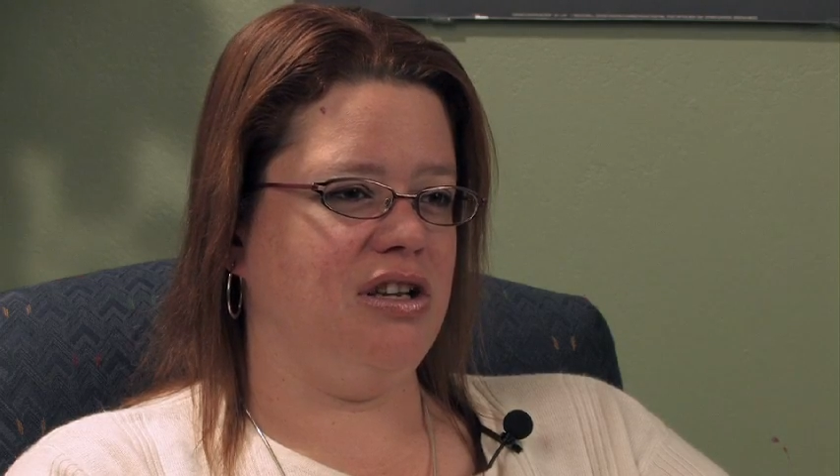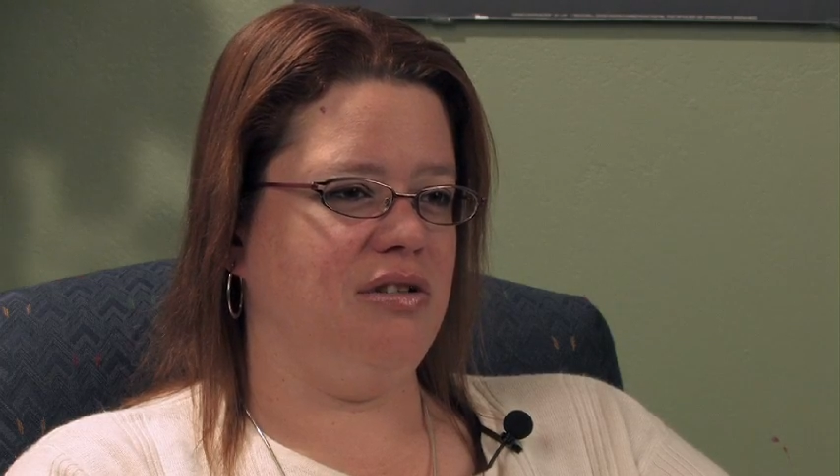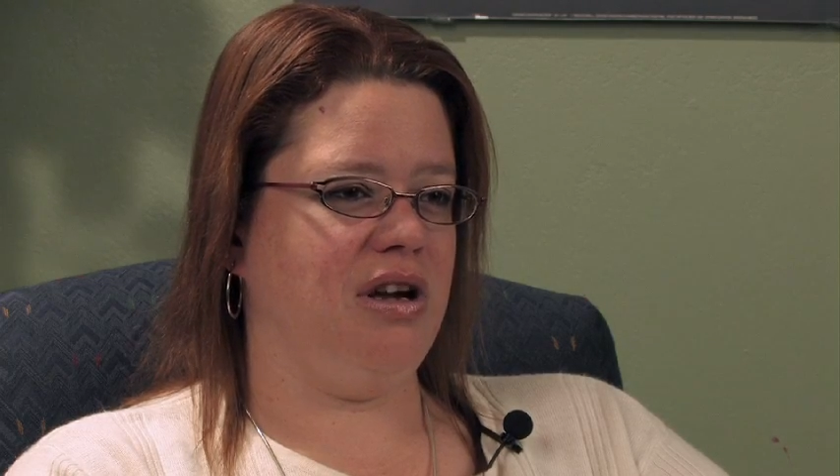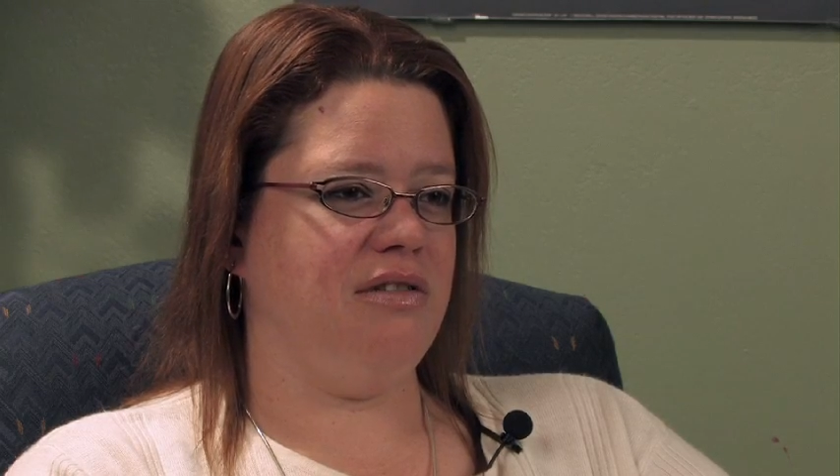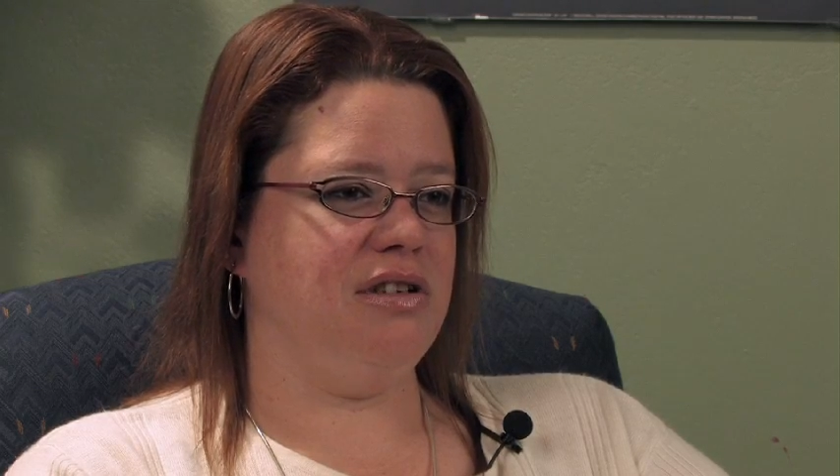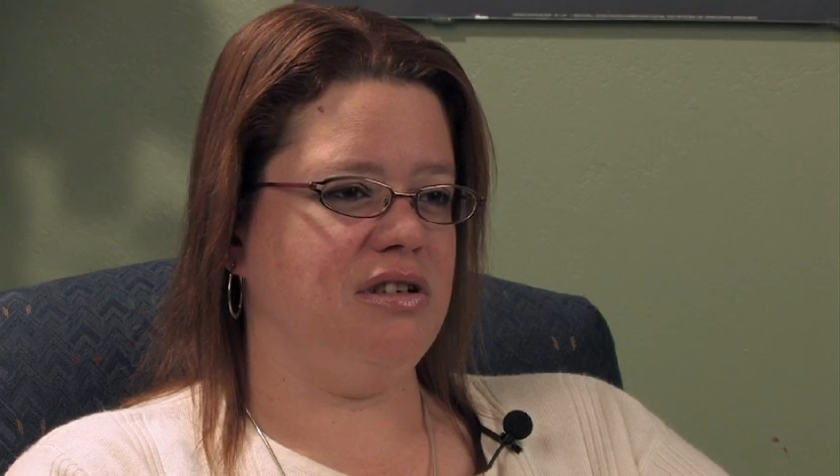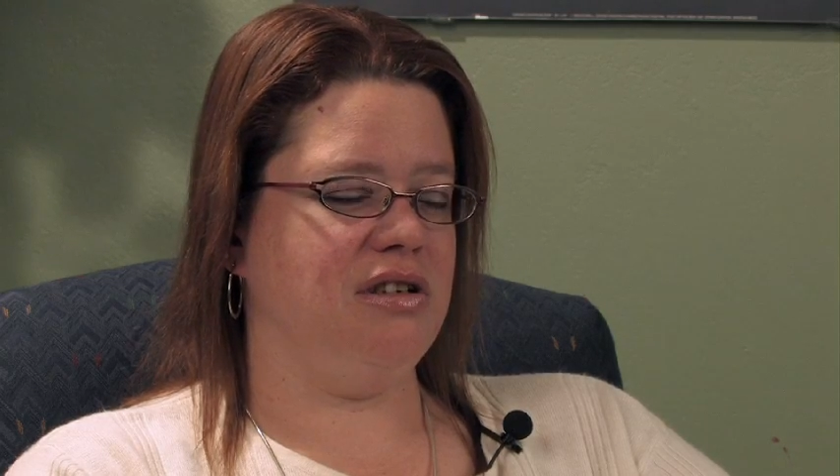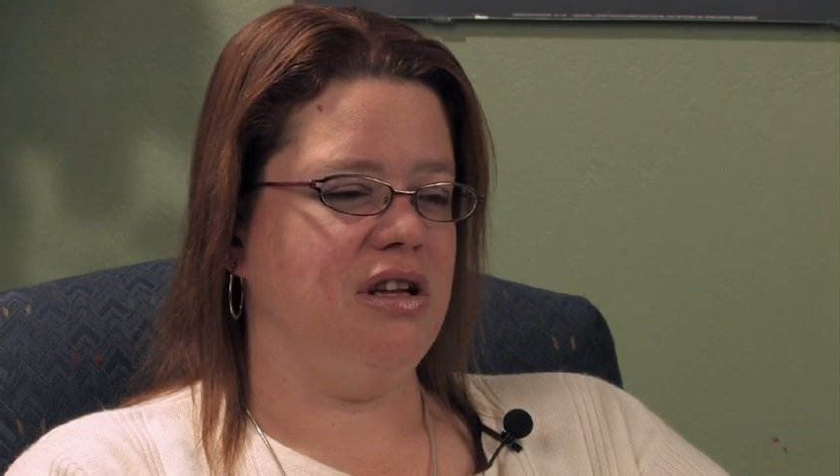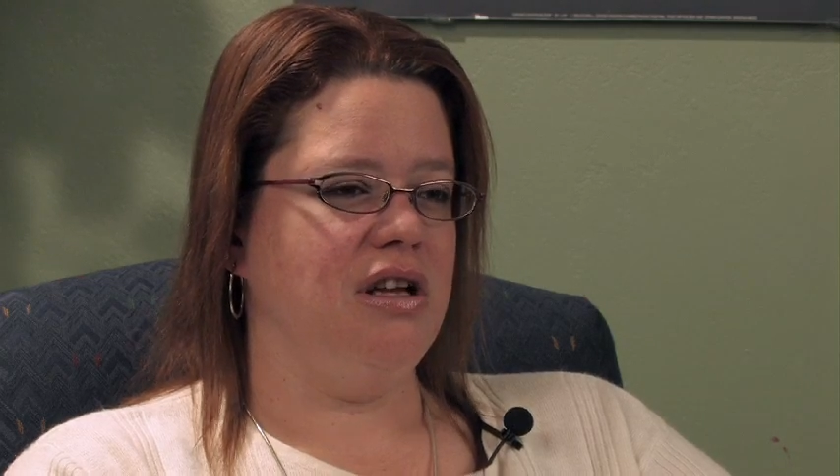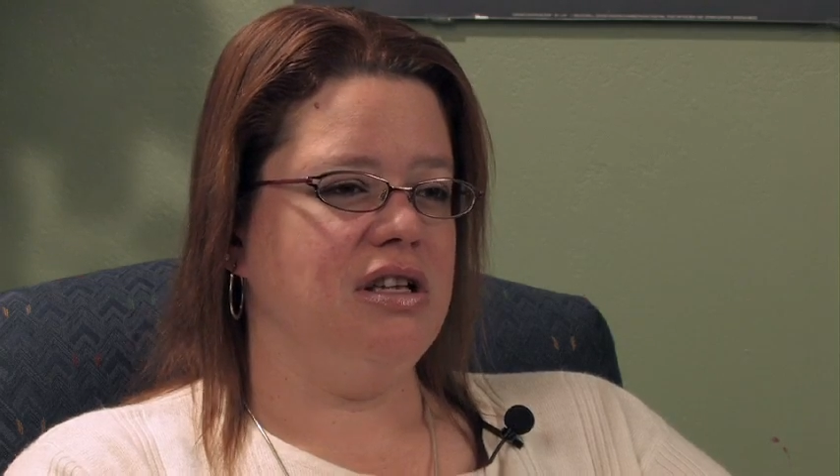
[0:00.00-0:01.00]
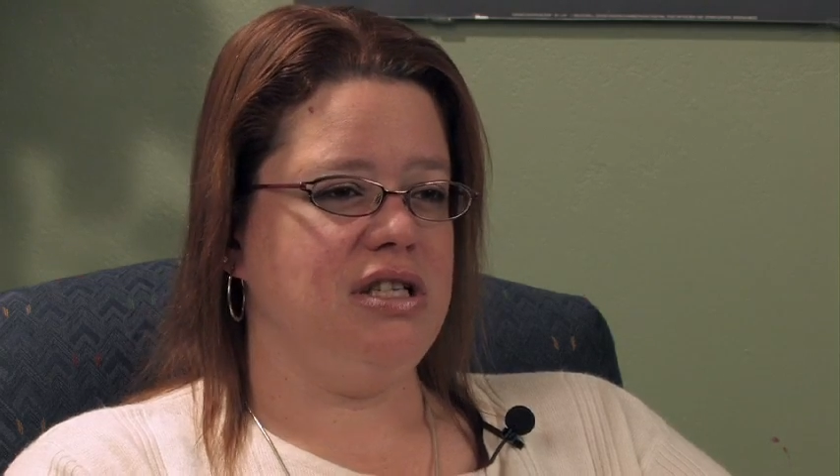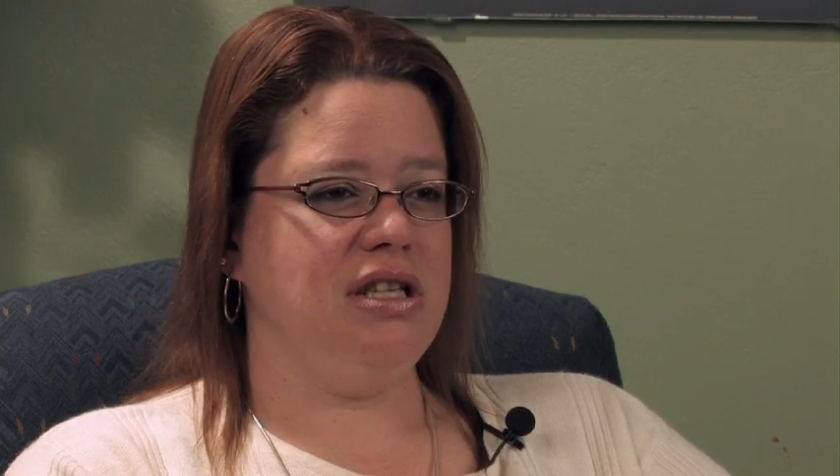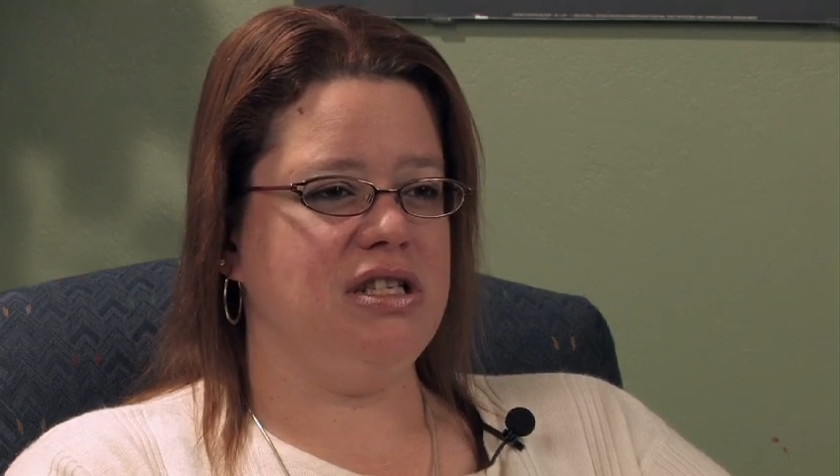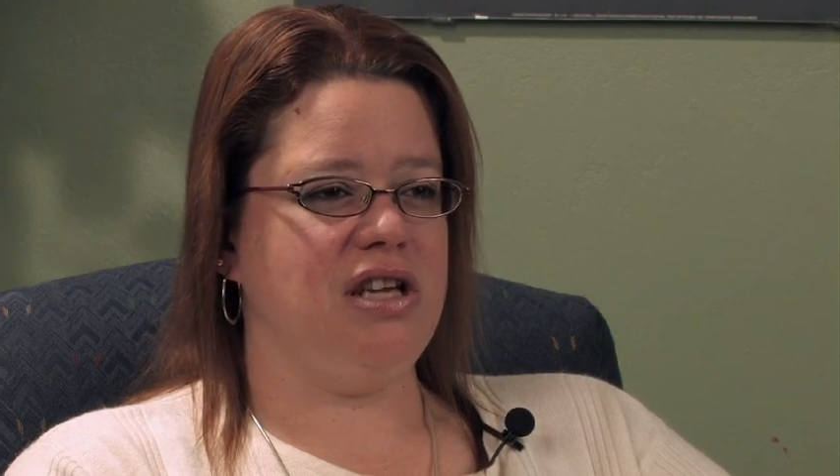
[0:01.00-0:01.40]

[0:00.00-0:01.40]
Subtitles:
and you have to take the